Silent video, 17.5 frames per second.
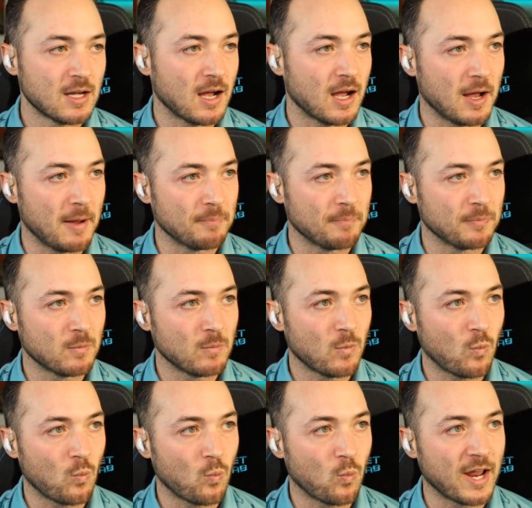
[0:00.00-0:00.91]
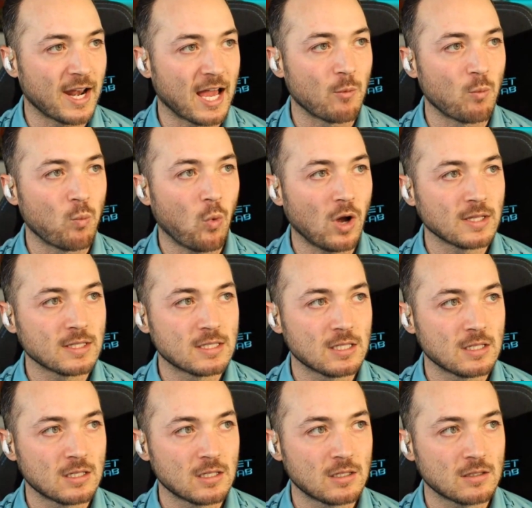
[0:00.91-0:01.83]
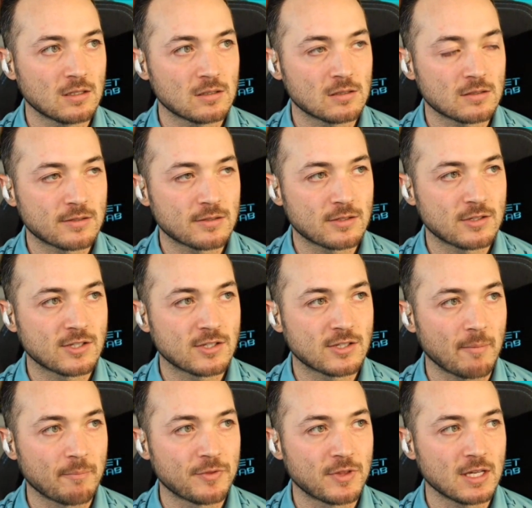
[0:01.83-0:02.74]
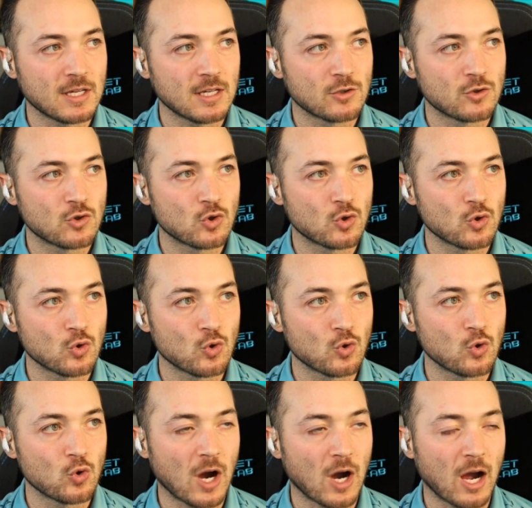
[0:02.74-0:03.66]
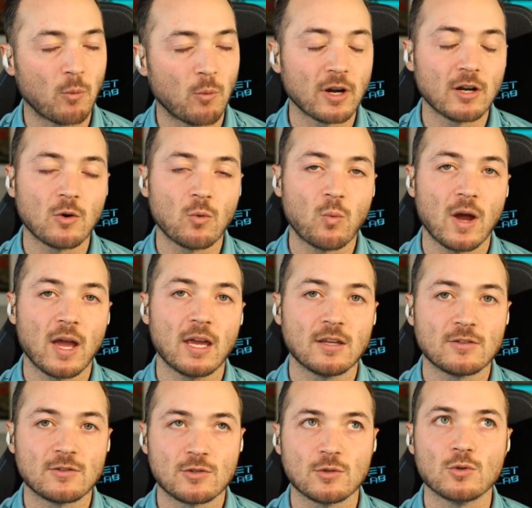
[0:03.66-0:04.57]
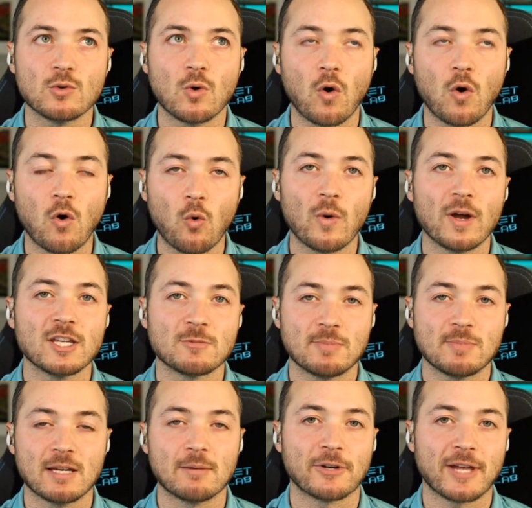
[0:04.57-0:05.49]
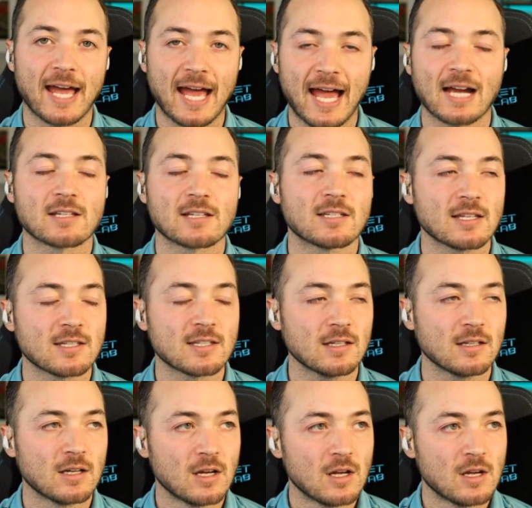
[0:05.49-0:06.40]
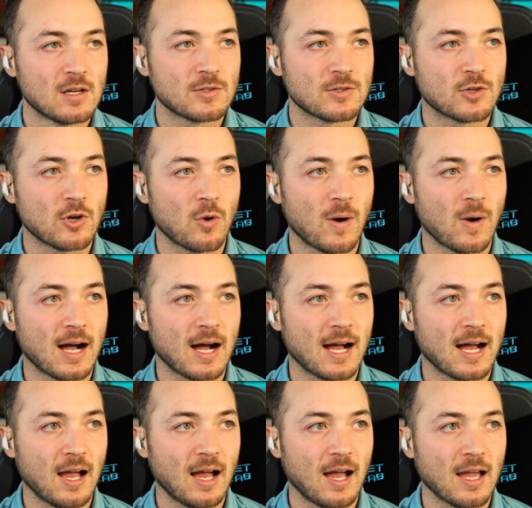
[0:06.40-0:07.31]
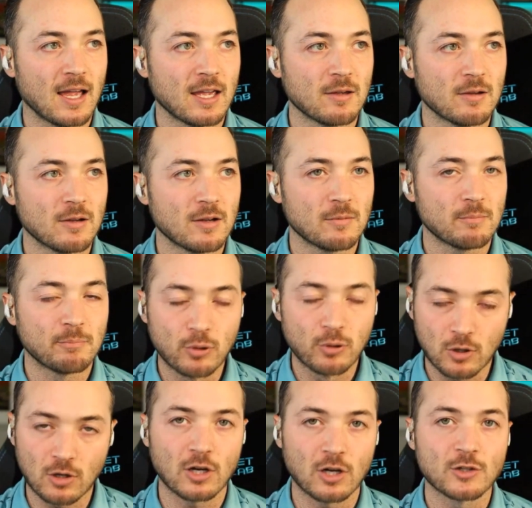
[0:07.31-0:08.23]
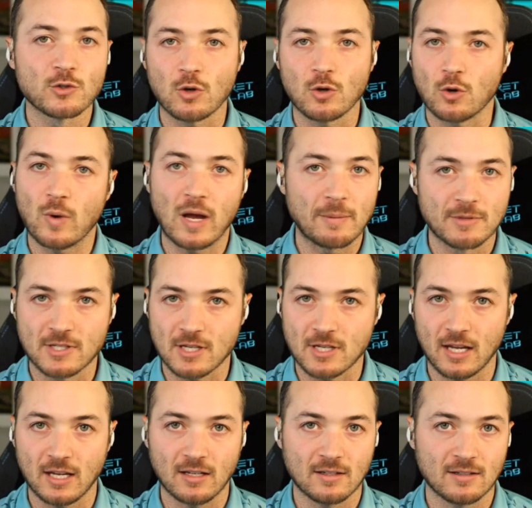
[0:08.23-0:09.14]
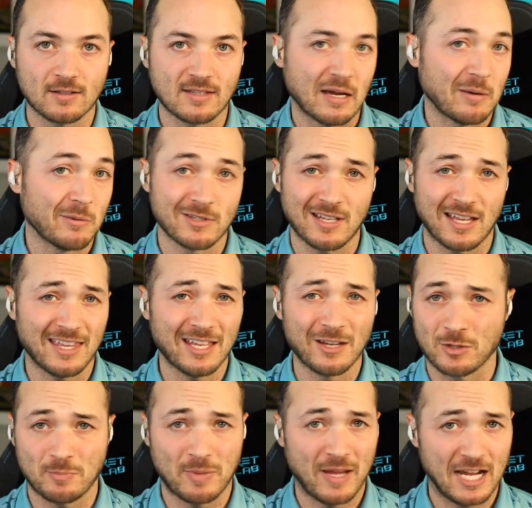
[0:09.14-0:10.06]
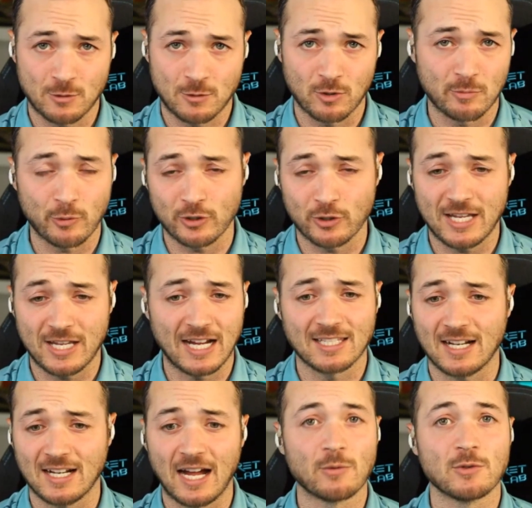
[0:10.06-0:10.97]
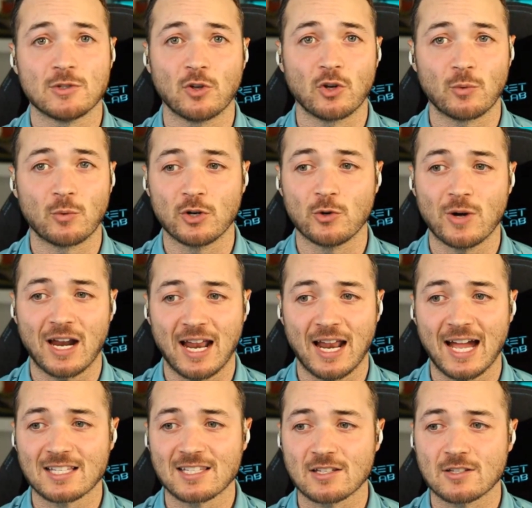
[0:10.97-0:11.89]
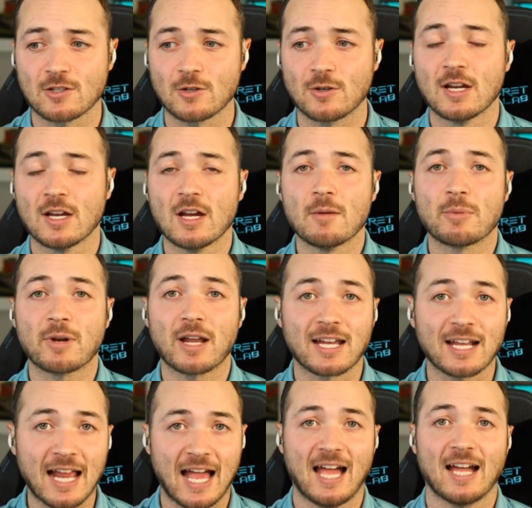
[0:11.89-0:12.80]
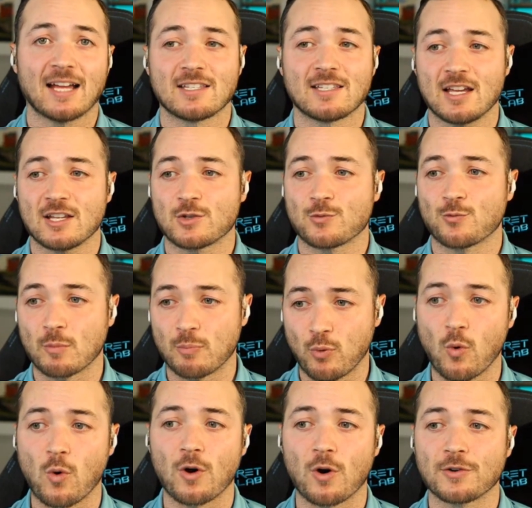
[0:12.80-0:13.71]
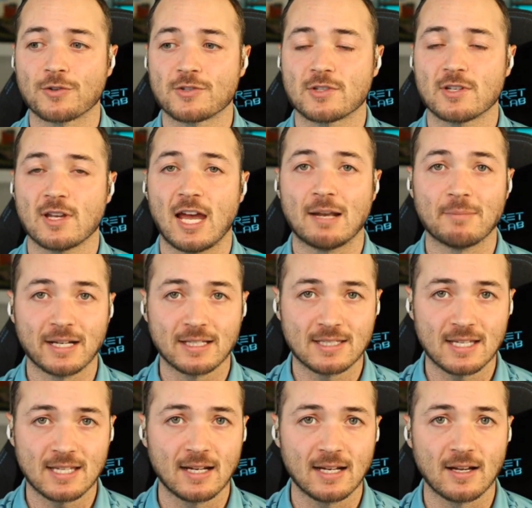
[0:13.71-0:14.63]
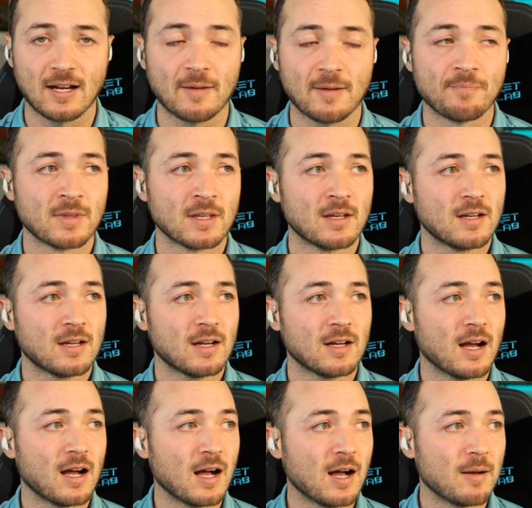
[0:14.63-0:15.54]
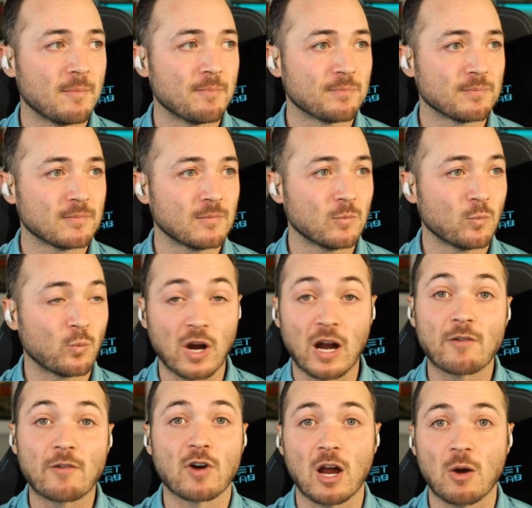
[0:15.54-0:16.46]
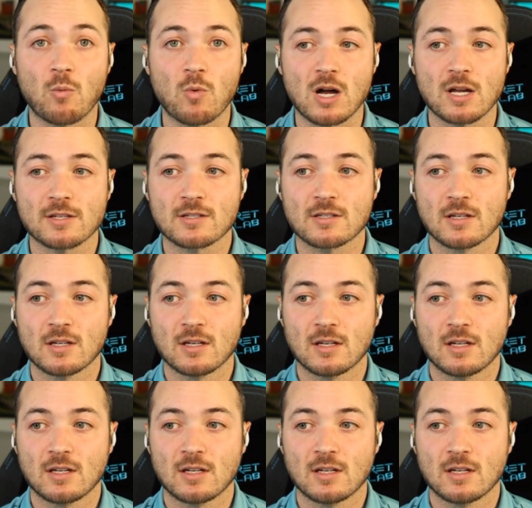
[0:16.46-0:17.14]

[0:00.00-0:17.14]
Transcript: Um, when I wanted something to, I wanted a way to always be able to access it. So I put it onto a website that was, I think it was password protected. I was the only one who had access to it, but I could access reports and my data um, wherever I was.